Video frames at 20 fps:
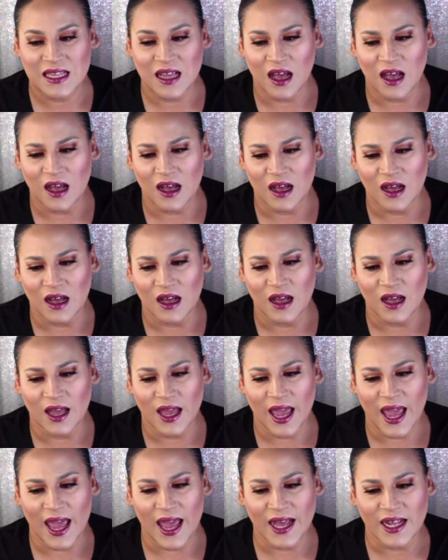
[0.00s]

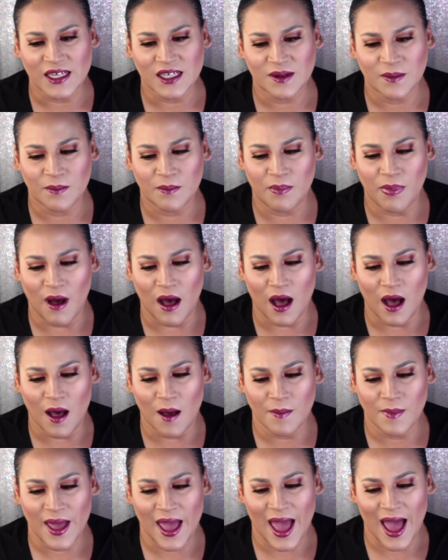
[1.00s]
and
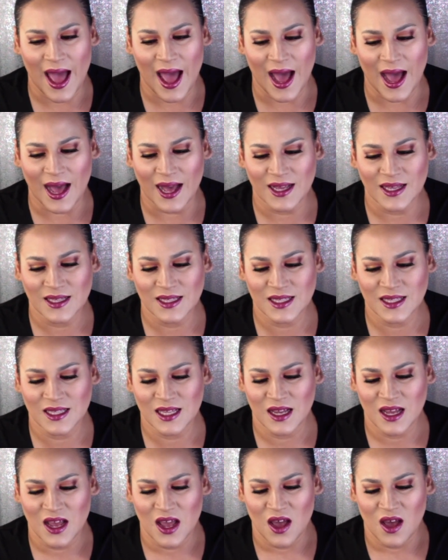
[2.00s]
bomb ass.
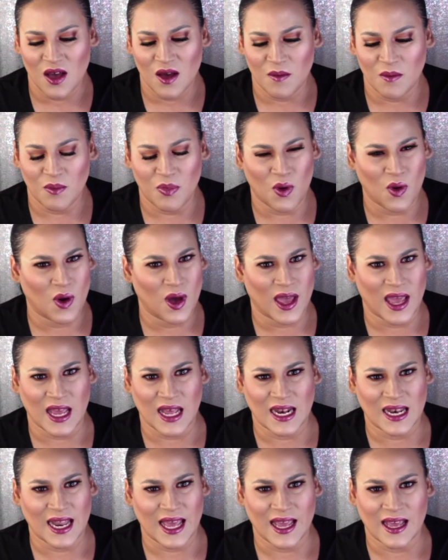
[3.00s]

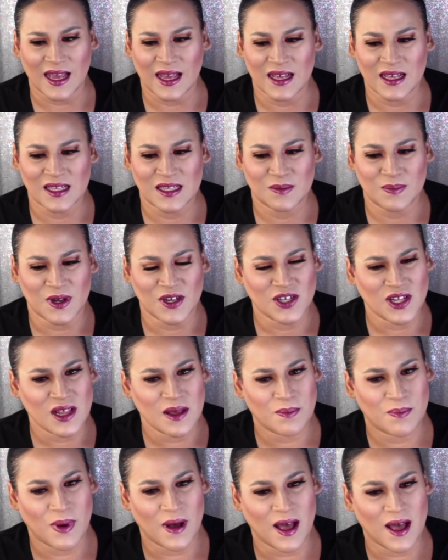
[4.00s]
Boy, like,
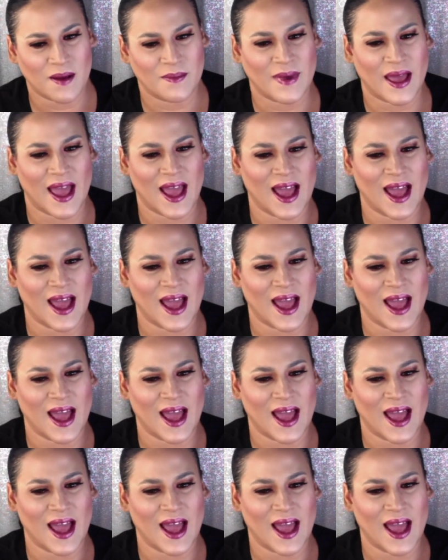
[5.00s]
especially bomb